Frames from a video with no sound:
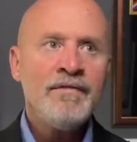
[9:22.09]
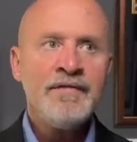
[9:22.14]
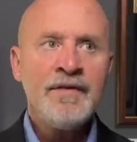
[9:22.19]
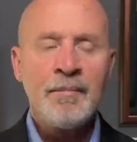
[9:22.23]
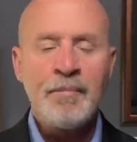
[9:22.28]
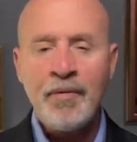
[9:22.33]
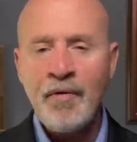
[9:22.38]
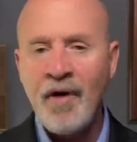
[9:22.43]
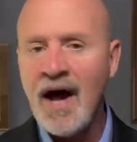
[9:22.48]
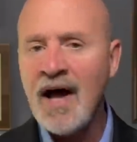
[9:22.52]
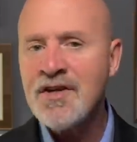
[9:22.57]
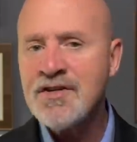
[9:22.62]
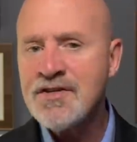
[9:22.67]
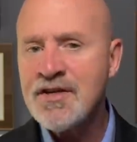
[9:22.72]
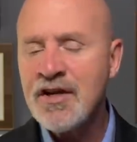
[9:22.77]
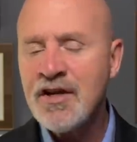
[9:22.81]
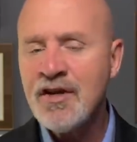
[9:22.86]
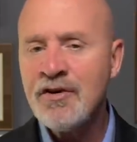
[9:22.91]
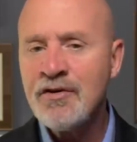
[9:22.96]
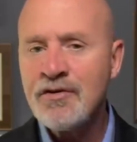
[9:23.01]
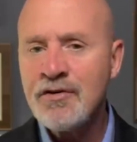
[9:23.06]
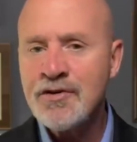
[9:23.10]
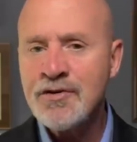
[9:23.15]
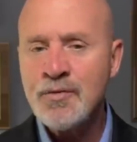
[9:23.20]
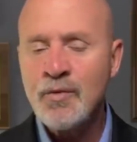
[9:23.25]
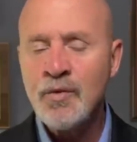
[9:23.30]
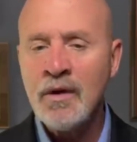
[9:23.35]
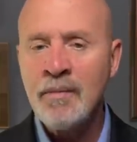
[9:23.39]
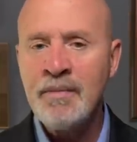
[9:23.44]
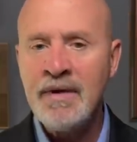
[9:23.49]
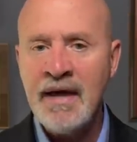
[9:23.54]
the prosecutors
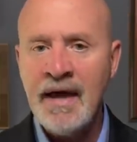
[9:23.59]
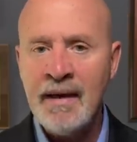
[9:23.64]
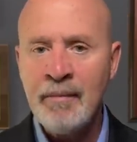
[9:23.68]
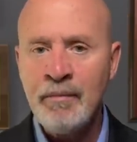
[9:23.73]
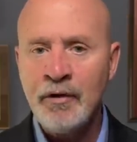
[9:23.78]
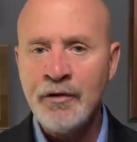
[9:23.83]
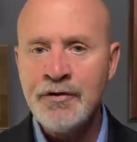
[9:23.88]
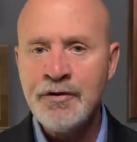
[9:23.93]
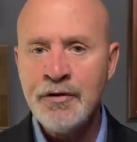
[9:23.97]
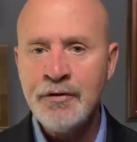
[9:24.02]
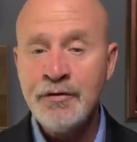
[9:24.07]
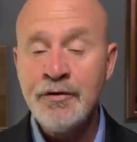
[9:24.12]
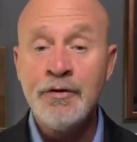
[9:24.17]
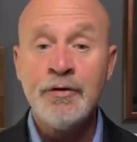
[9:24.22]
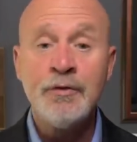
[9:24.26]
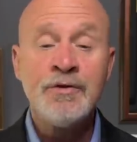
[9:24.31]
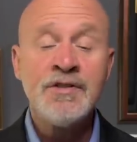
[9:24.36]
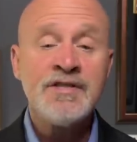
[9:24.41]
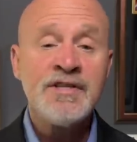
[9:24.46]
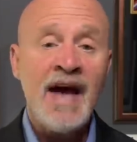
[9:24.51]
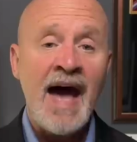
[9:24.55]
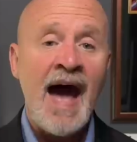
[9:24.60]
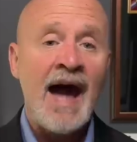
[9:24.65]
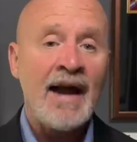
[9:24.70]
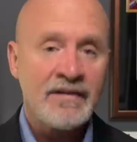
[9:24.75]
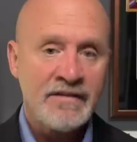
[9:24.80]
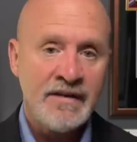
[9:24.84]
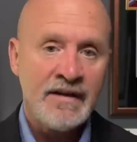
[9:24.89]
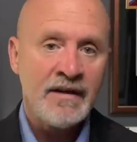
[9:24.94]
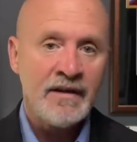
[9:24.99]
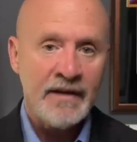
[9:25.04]
will be able to do
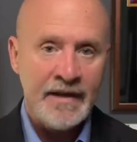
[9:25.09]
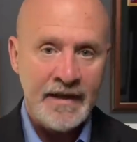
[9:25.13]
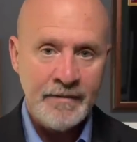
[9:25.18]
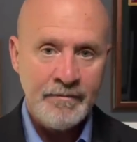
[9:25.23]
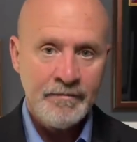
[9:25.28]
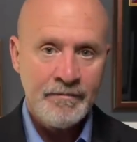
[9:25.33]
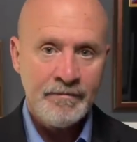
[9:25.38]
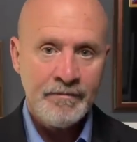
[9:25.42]
tactically.